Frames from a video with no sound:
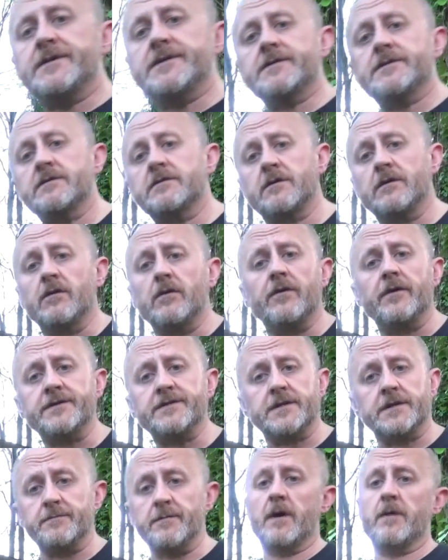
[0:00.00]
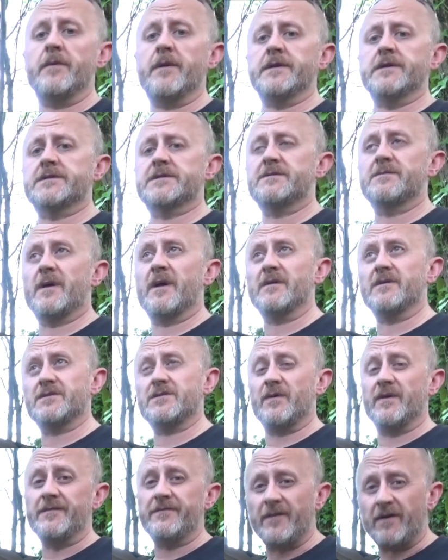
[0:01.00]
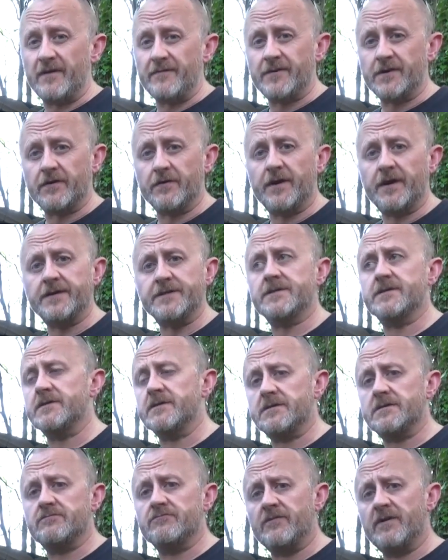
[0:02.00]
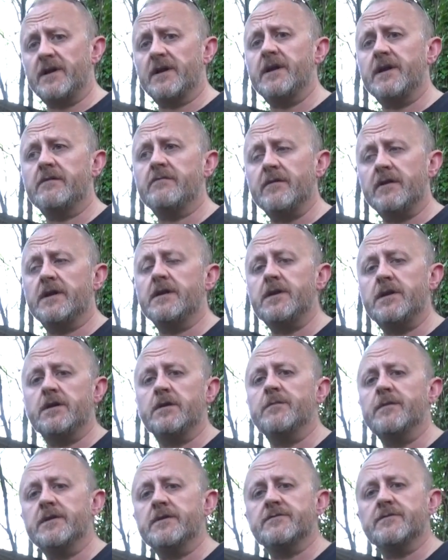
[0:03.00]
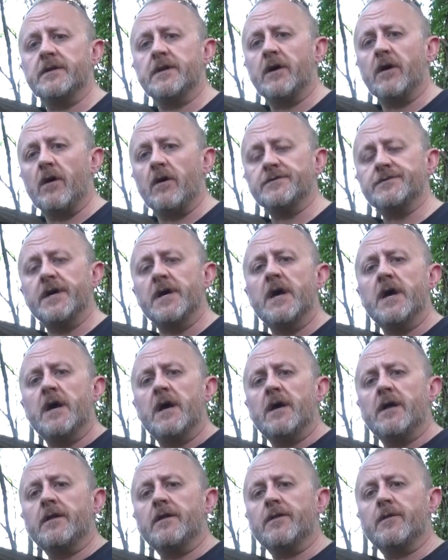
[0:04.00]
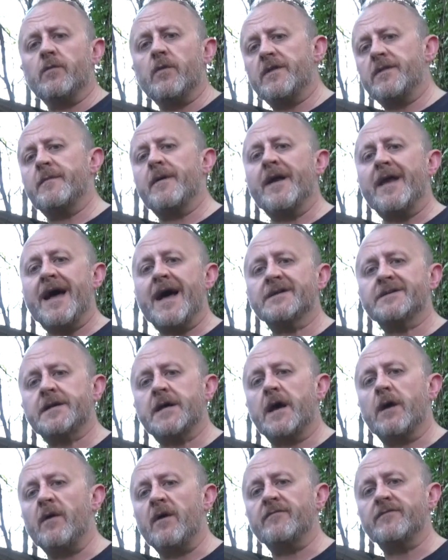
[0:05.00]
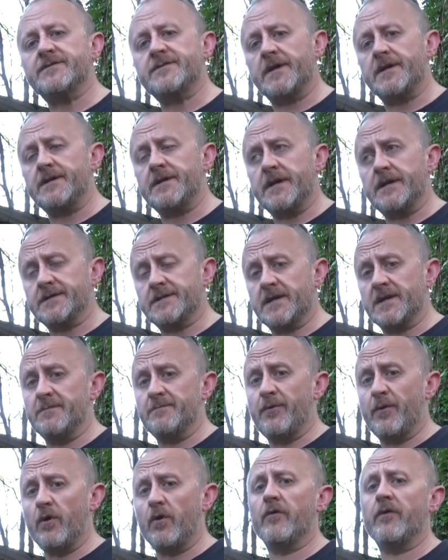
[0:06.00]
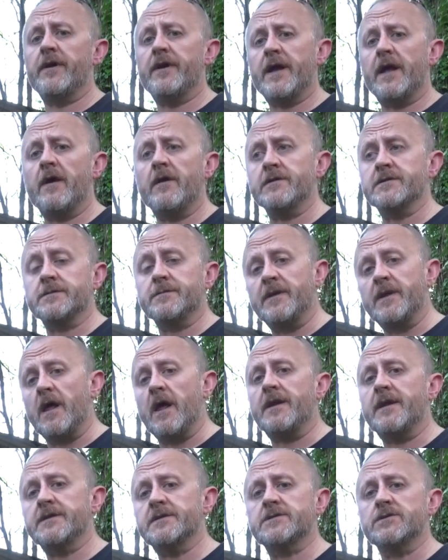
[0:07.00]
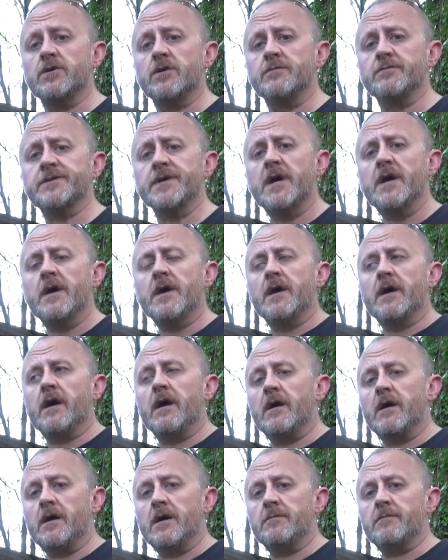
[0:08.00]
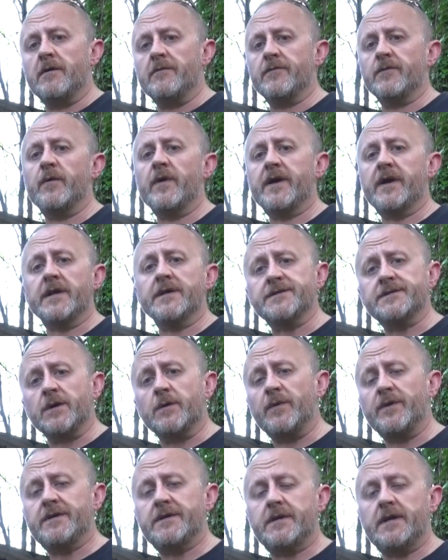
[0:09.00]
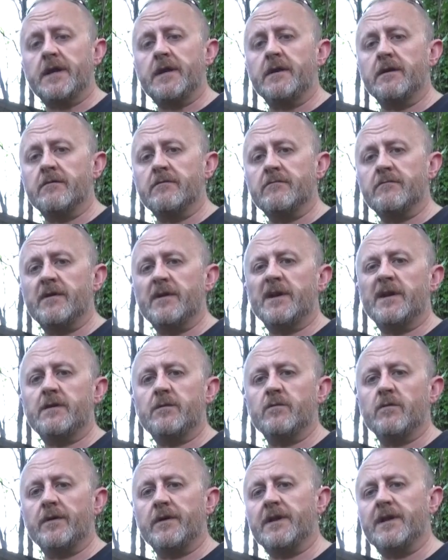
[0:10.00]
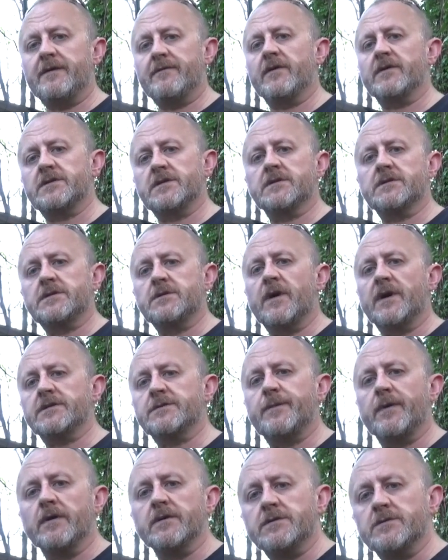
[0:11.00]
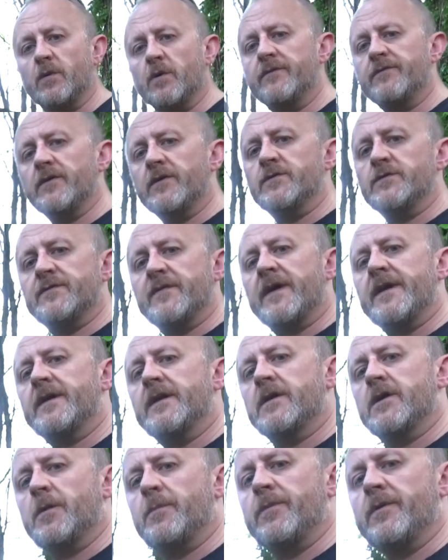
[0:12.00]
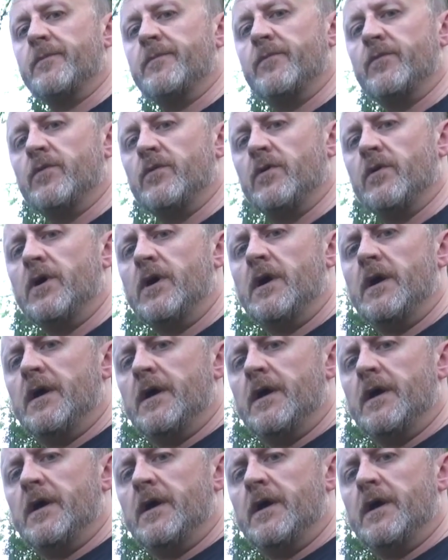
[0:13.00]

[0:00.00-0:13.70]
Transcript: is glorious at the moment. It's at twenty-five degrees. It's really, really humid. It's really hot. The weatherman has, however, said it's going to pour it down. There's going to be lightning storms um, over the weekend, so we didn't really want to leave ourselves too exposed. So what we've done is added a couple of more